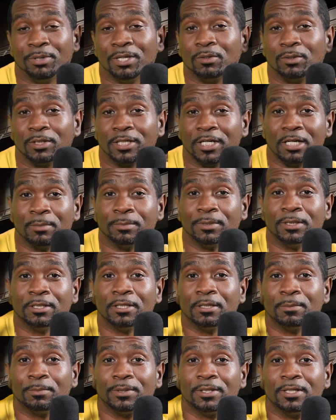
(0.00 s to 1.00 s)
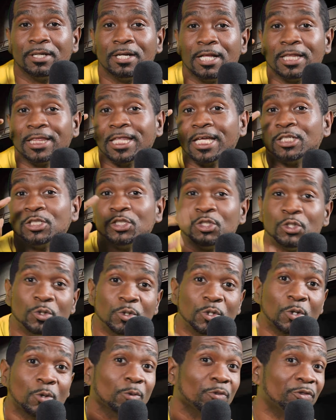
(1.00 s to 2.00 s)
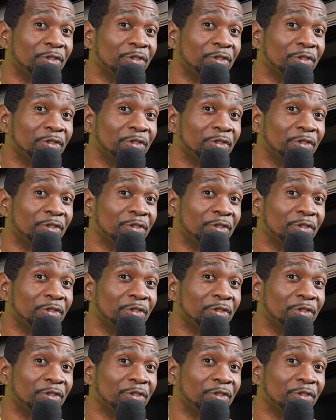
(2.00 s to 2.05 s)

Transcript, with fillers: bill coming up that you don't